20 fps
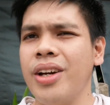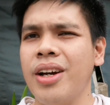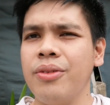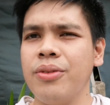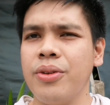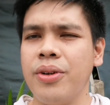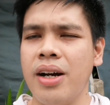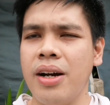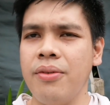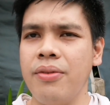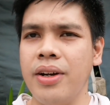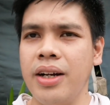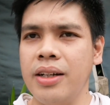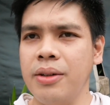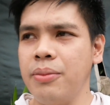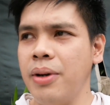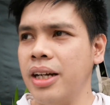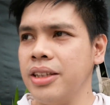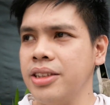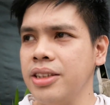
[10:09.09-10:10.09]
You have to have
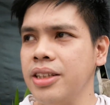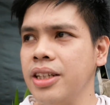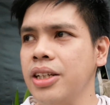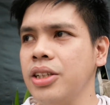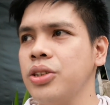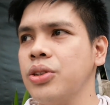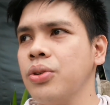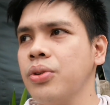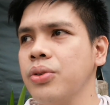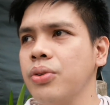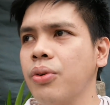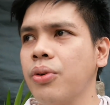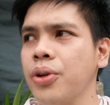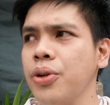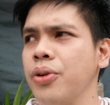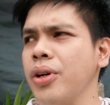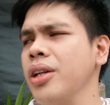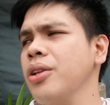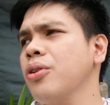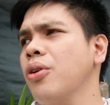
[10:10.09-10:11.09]
imagination, or
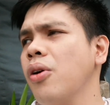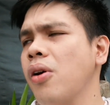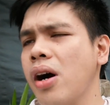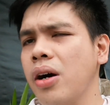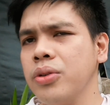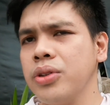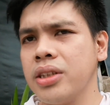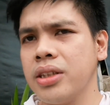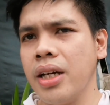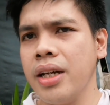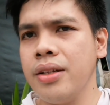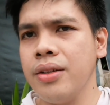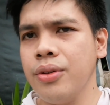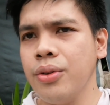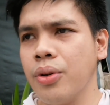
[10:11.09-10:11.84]
you can go outside.